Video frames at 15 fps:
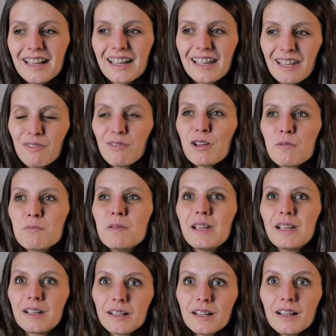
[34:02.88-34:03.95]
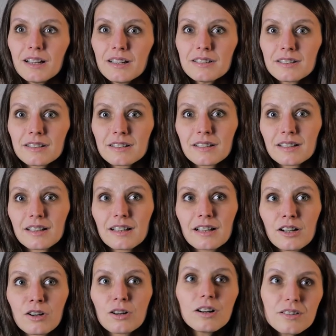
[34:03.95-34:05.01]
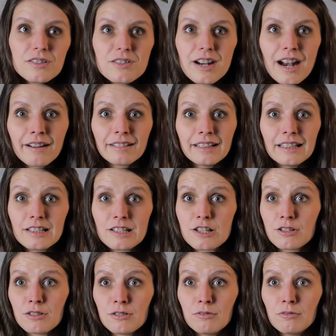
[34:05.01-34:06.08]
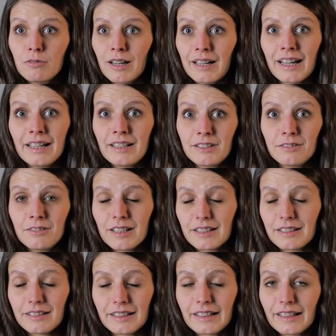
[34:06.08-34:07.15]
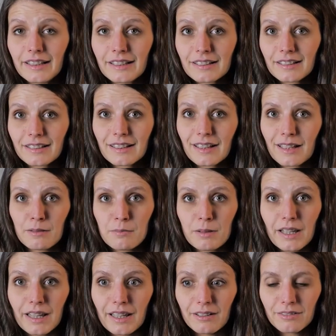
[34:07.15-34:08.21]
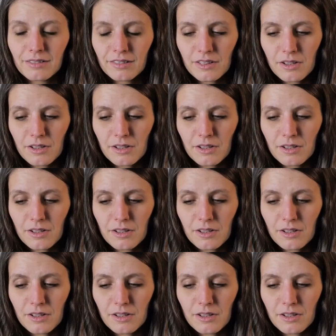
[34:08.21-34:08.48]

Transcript: he will be good contrary to what I do and think and behave.